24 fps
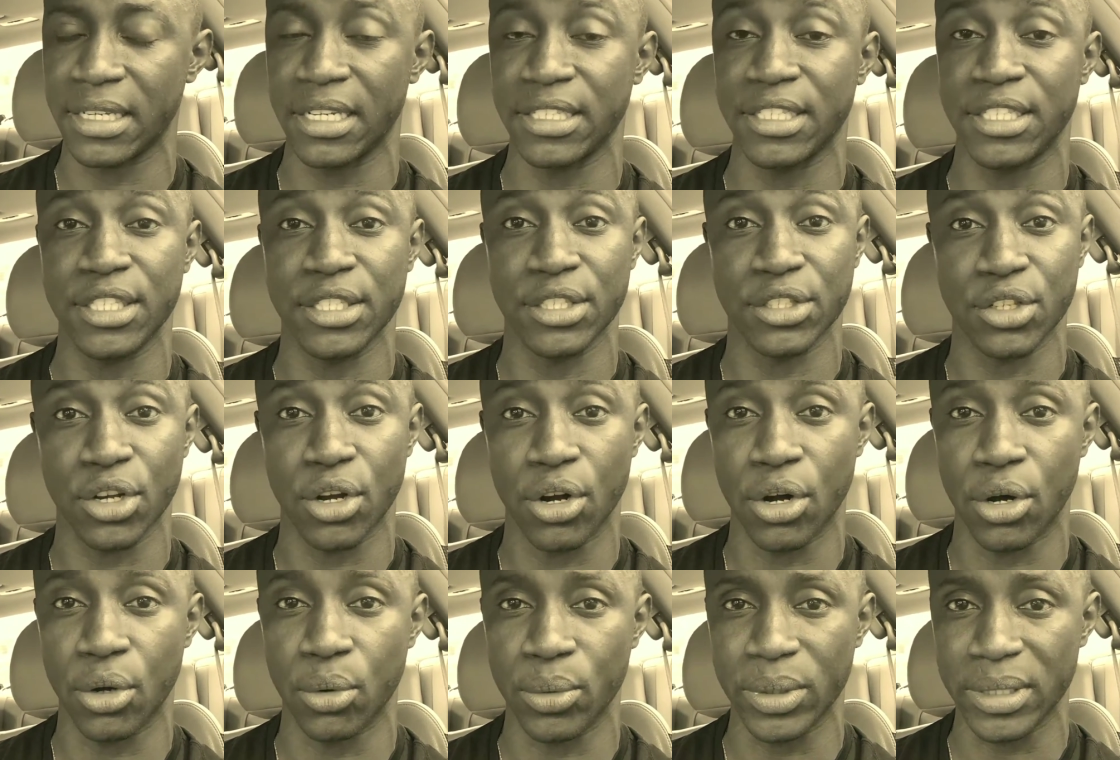and she's
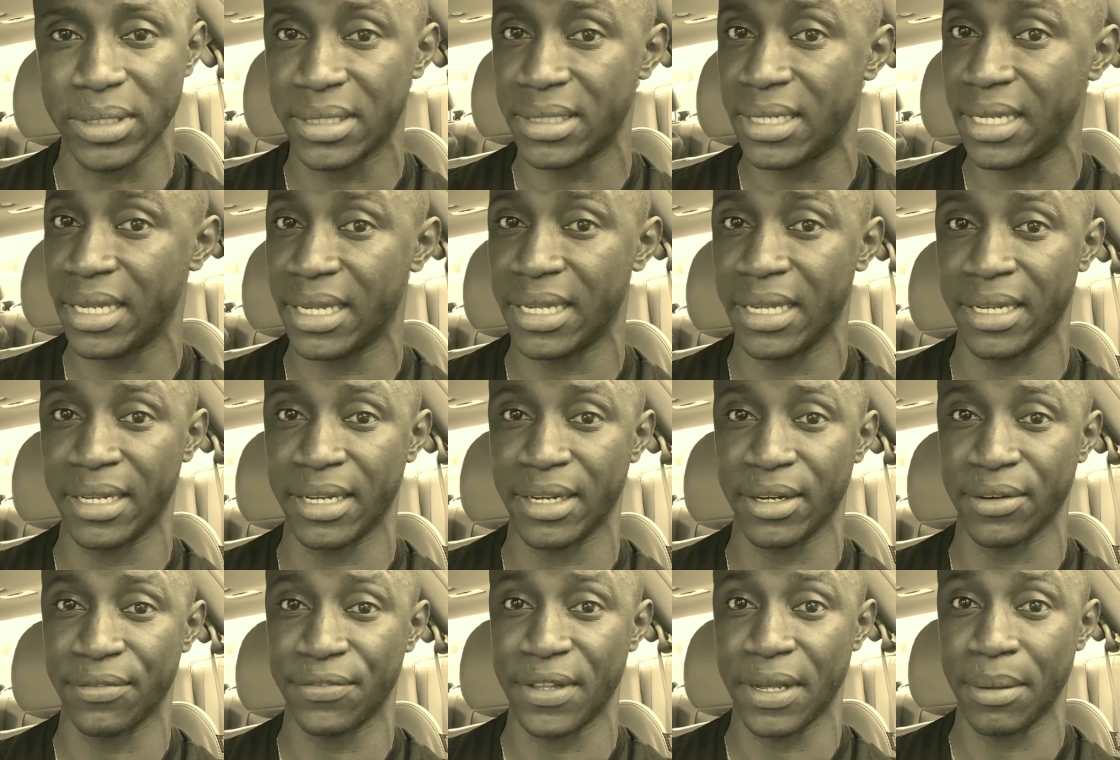always taking
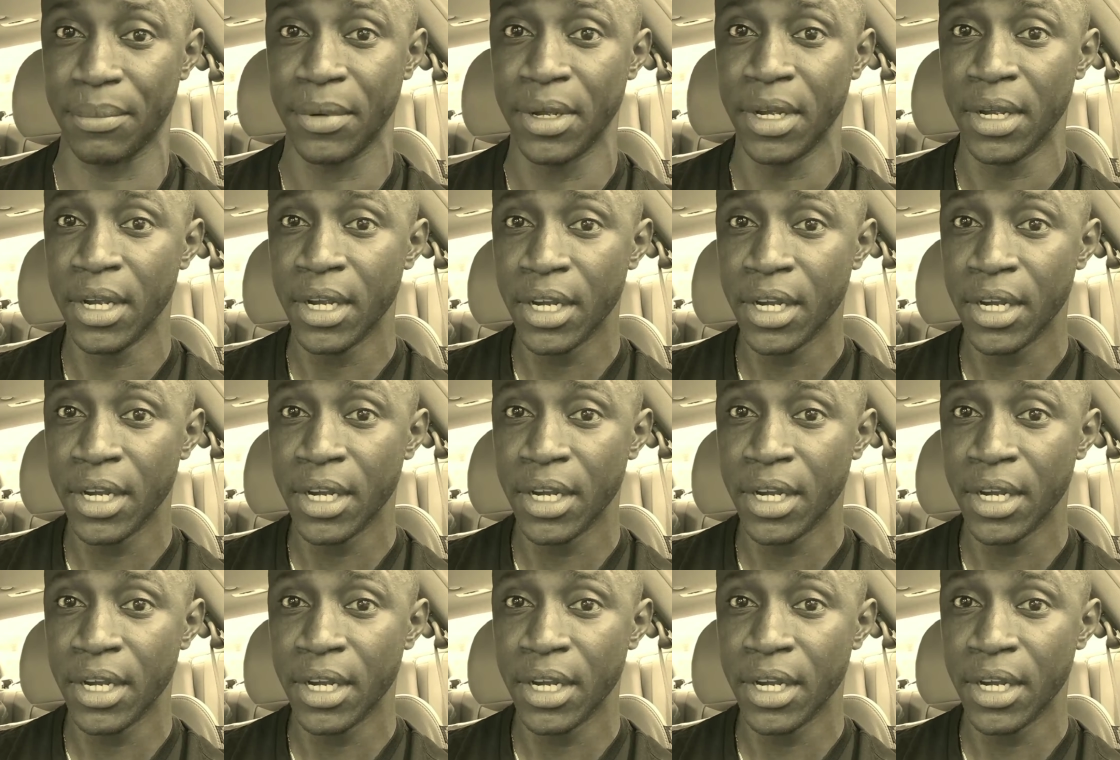care of them.